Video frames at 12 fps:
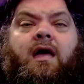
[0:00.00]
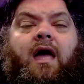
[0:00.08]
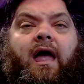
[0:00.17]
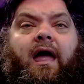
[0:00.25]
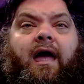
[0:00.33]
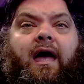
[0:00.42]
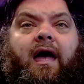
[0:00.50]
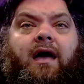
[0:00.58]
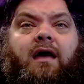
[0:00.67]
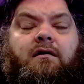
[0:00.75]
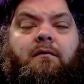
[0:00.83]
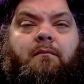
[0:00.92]

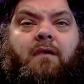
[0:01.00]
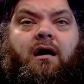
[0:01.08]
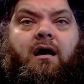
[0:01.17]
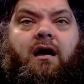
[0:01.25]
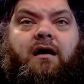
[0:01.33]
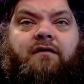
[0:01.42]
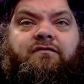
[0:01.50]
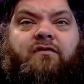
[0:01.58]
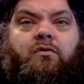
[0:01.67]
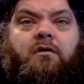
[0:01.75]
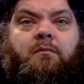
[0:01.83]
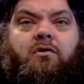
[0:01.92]
and my
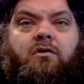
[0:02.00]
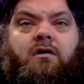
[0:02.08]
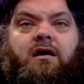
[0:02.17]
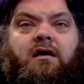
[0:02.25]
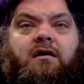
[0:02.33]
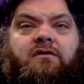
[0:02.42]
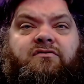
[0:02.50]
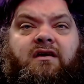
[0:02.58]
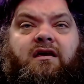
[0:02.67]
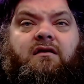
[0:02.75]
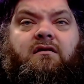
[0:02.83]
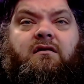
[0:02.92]
phone number is
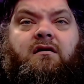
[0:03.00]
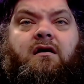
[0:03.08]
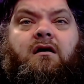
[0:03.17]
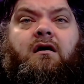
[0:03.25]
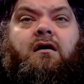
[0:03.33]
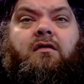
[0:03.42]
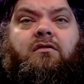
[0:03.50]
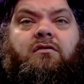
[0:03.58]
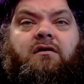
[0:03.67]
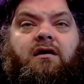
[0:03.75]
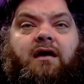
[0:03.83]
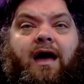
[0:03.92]
in
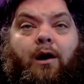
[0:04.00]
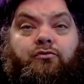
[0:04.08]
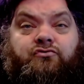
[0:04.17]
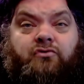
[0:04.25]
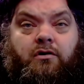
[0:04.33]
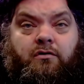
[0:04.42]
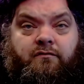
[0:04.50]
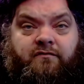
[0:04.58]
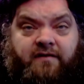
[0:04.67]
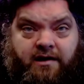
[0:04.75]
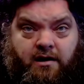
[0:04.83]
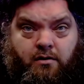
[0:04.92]
the outro
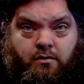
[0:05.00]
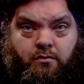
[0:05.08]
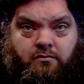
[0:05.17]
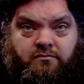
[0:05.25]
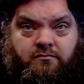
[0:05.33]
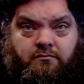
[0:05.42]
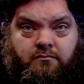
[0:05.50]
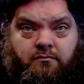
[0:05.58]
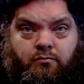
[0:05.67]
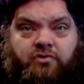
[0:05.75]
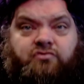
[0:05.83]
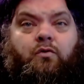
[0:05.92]
video,
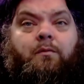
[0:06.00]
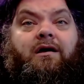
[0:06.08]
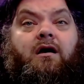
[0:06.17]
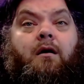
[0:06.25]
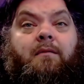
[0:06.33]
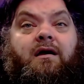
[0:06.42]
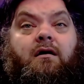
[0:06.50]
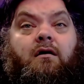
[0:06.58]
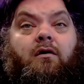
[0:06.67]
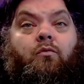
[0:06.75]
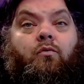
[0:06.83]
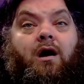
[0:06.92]
which will be
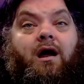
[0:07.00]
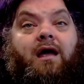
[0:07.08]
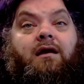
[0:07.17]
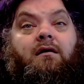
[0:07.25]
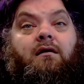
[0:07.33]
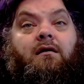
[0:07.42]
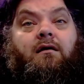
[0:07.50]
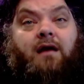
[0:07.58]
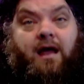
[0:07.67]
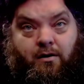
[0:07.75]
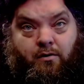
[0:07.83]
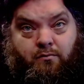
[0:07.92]
coming right
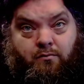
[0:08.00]
now.